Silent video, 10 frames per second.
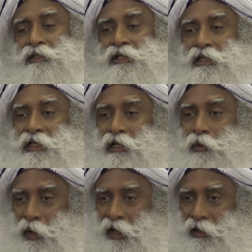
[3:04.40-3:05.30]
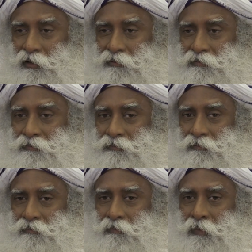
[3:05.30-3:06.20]
it's a legal vehicle.
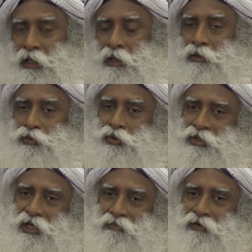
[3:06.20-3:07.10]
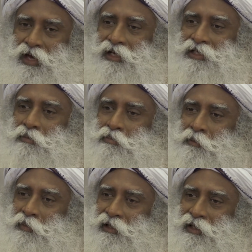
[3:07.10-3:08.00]
So somewhere some
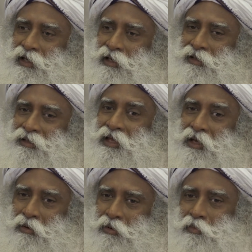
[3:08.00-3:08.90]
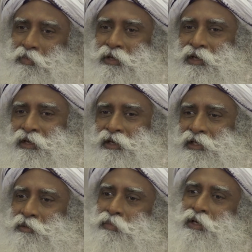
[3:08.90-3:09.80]
people think their opinion
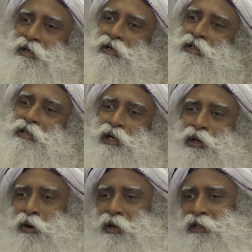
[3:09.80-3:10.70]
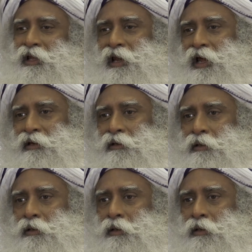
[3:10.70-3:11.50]
is bigger than the law in the land.